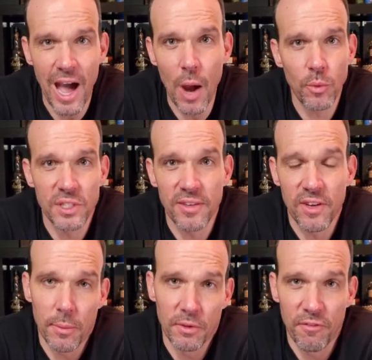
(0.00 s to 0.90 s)
I wasn't
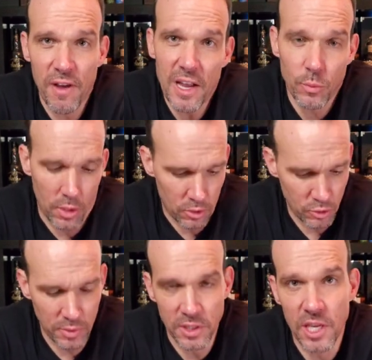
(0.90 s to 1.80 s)
even able to find one of
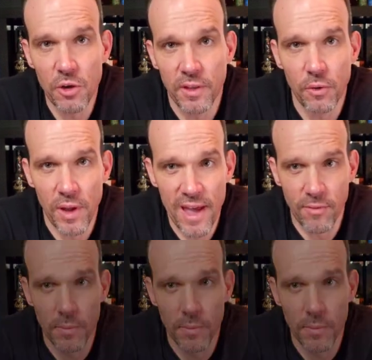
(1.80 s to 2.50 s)
those because here they don't have